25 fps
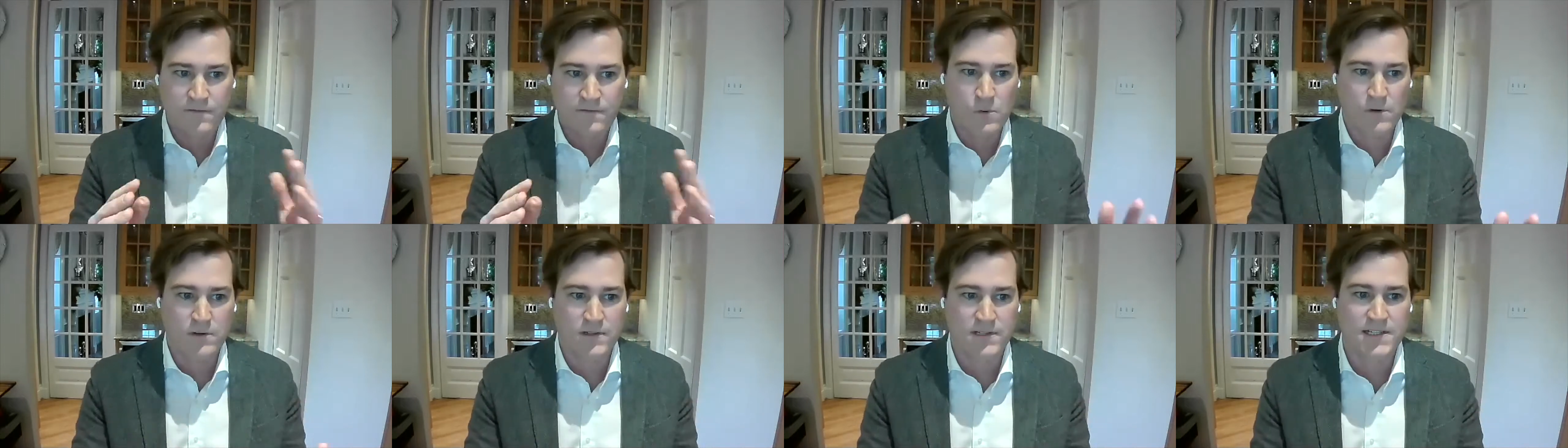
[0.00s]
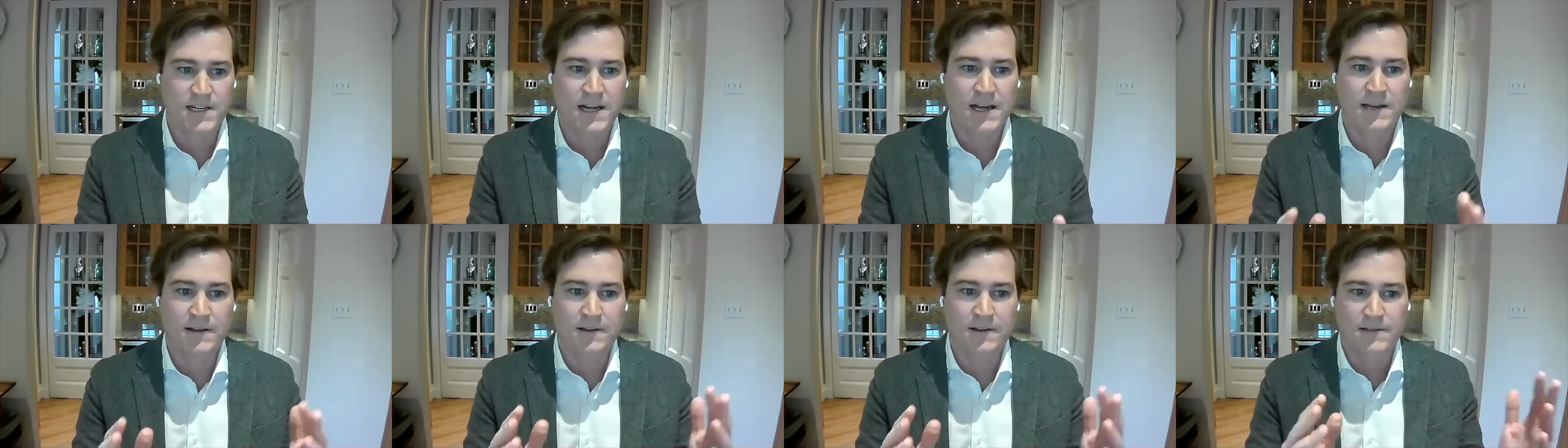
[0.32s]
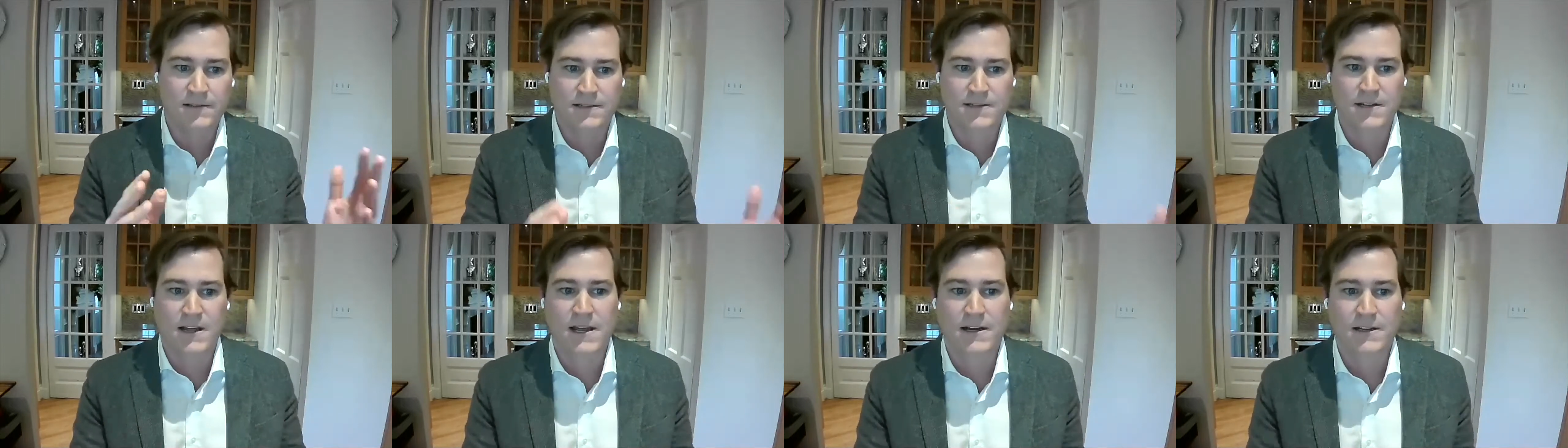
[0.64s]
4
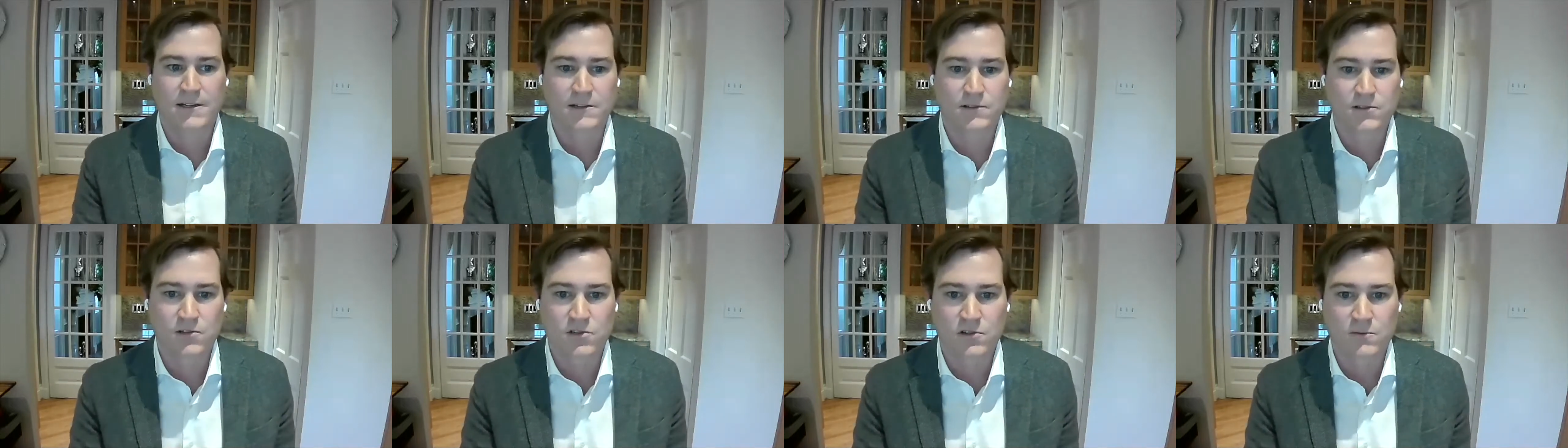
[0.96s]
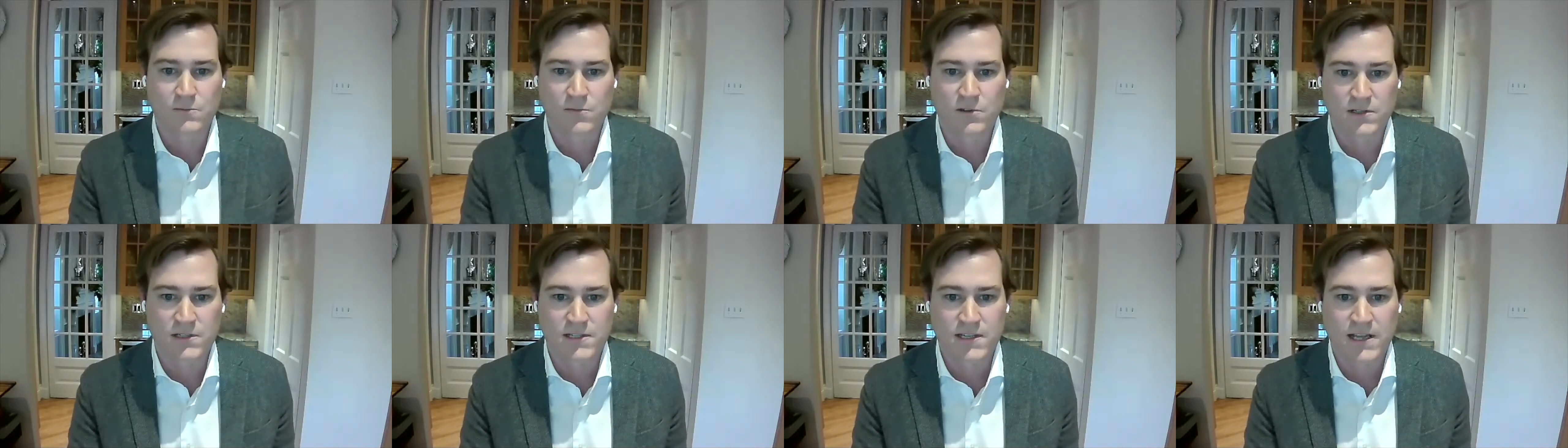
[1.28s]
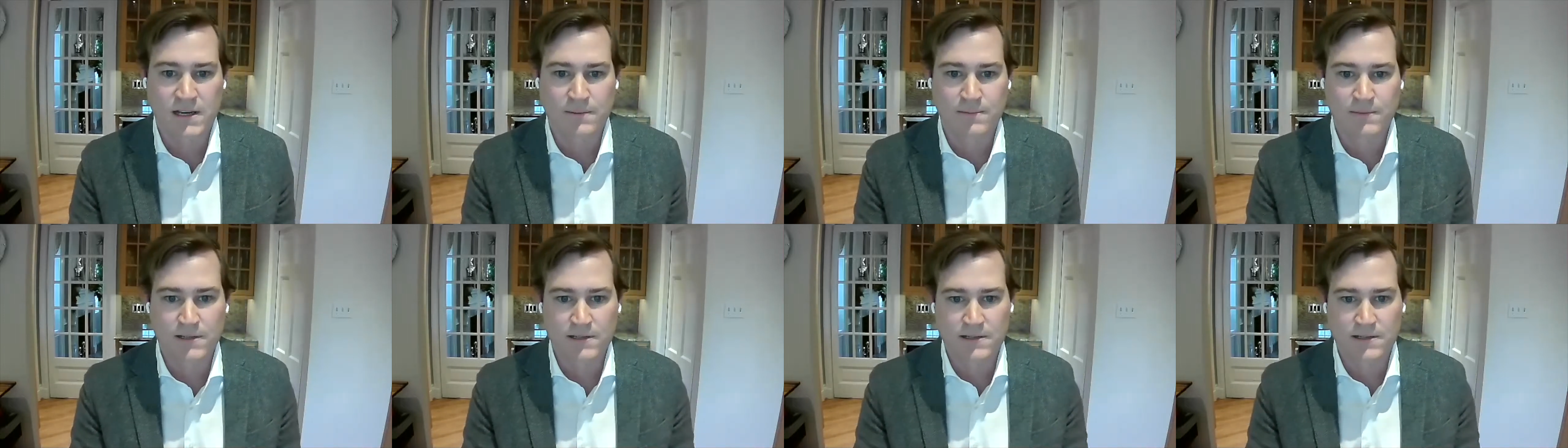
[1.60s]
styles, 9 consumer
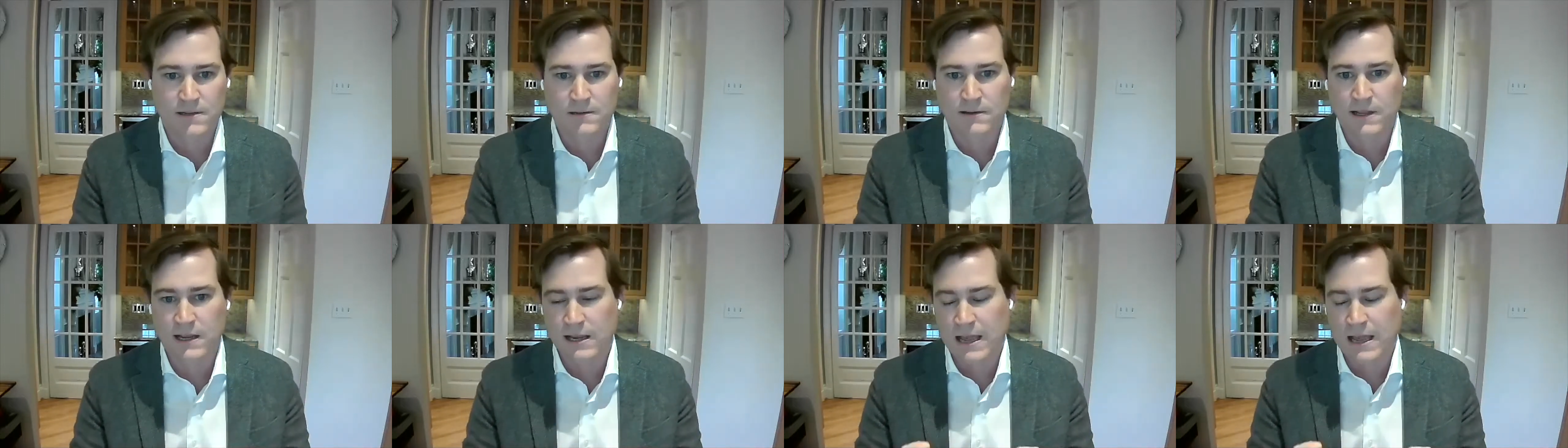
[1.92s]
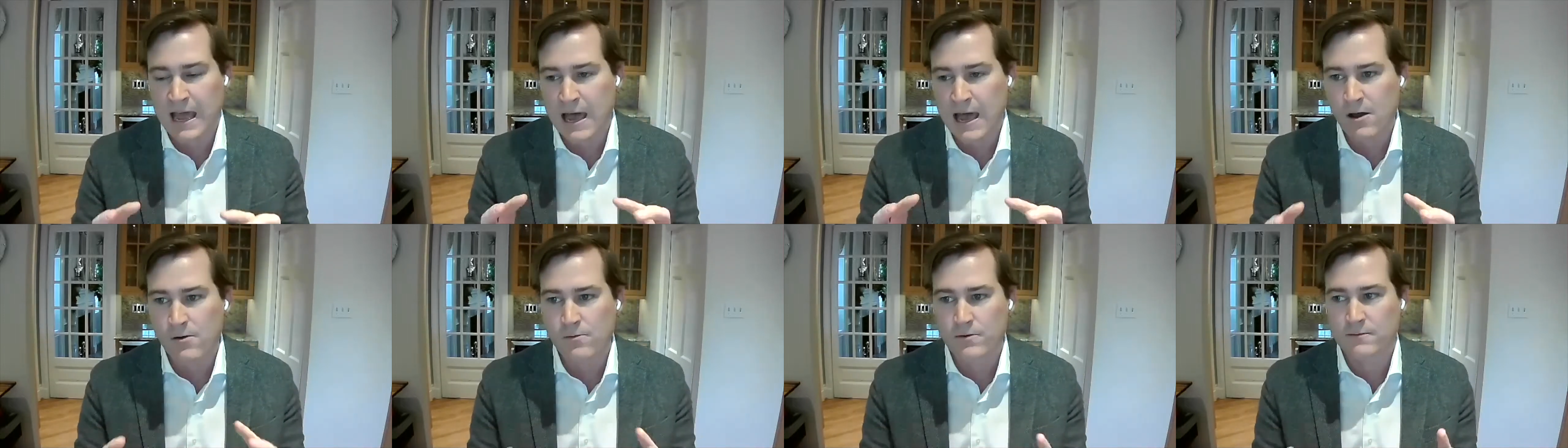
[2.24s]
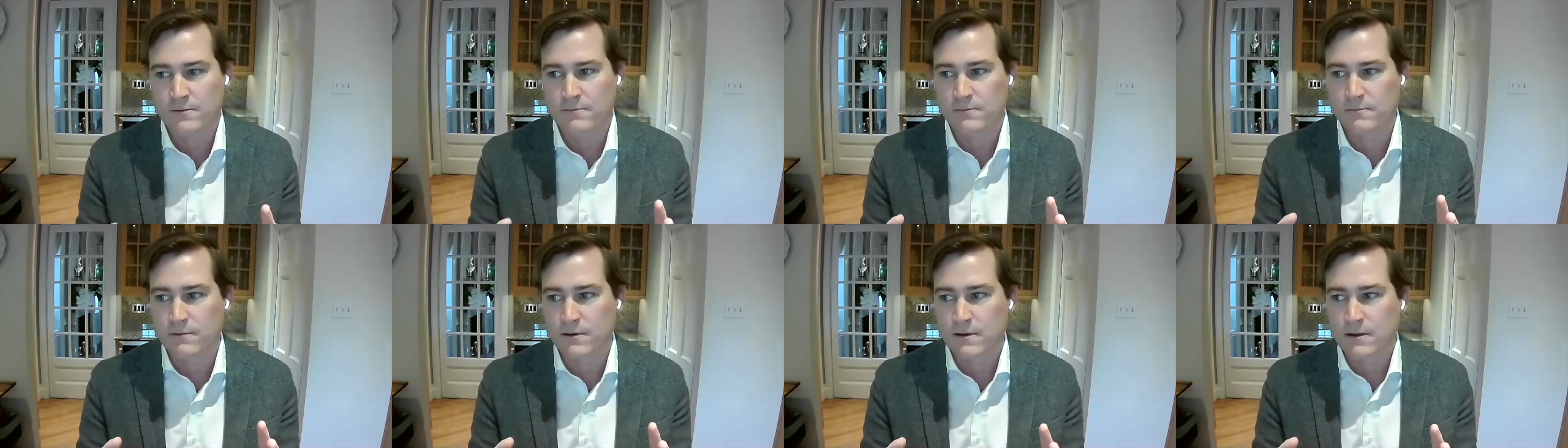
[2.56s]
segments, and like
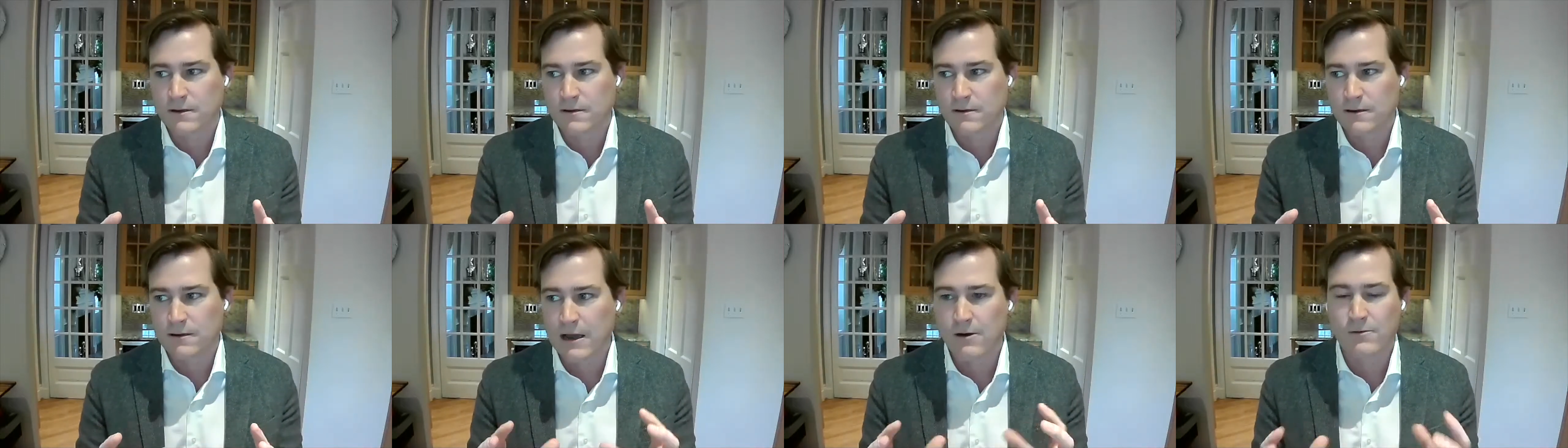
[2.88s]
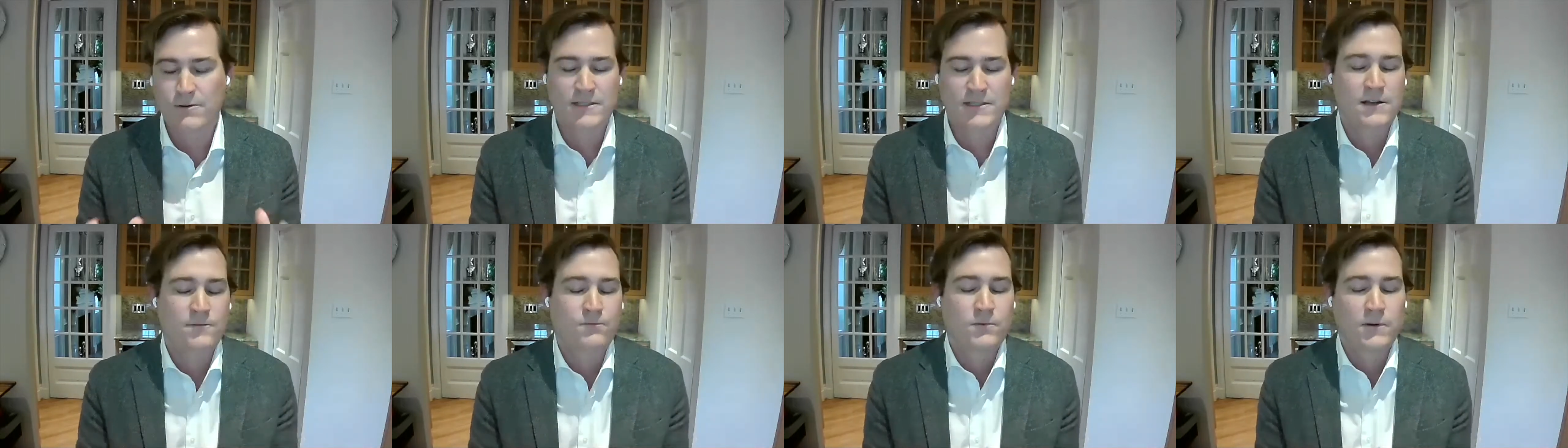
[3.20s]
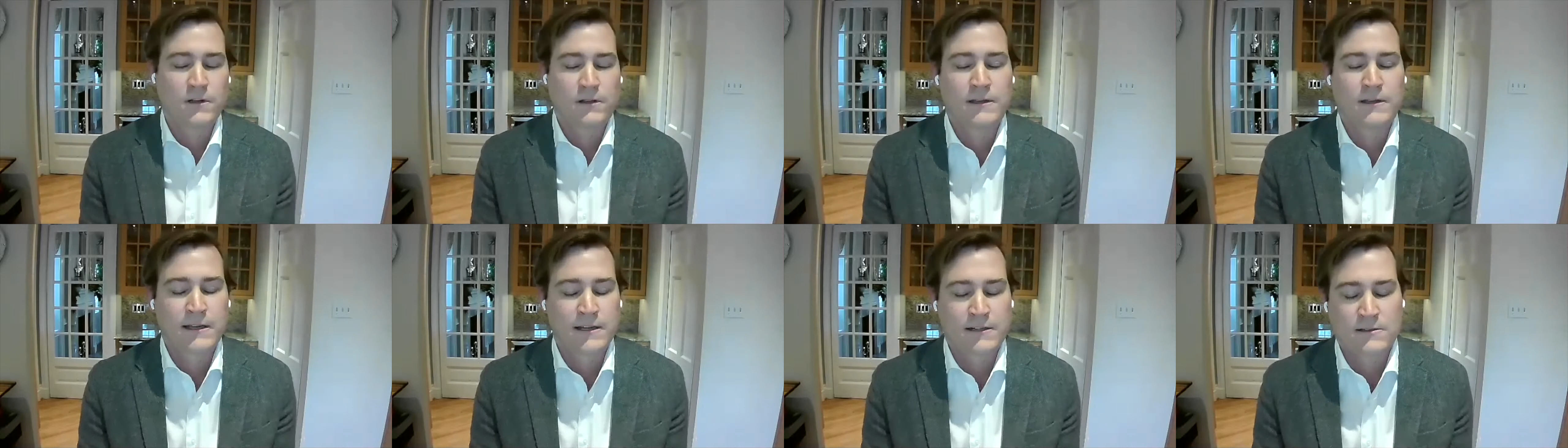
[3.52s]
how is that
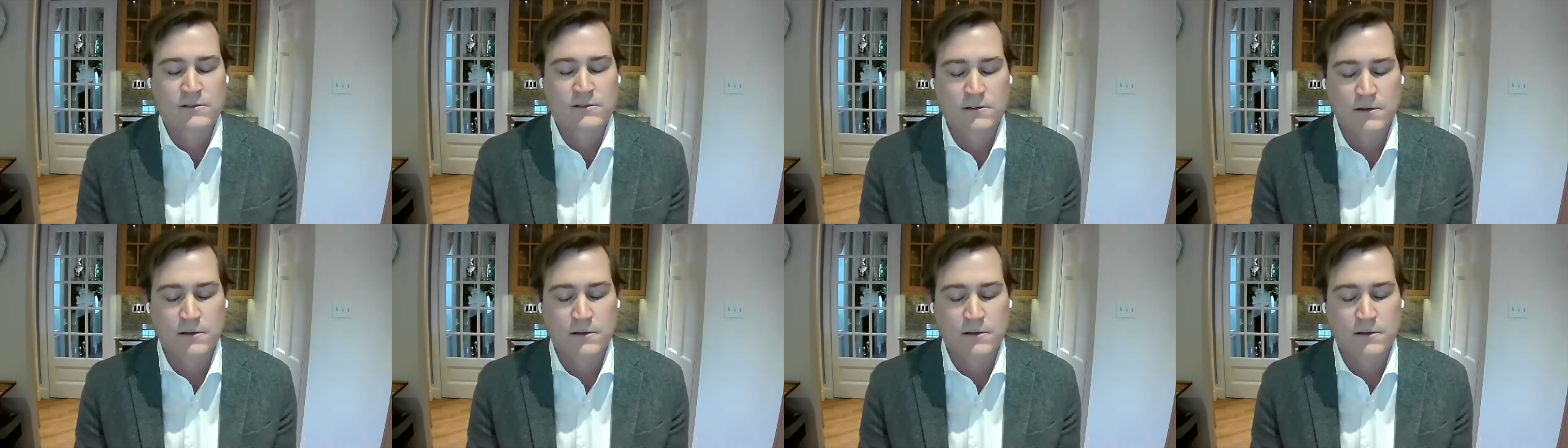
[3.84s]
really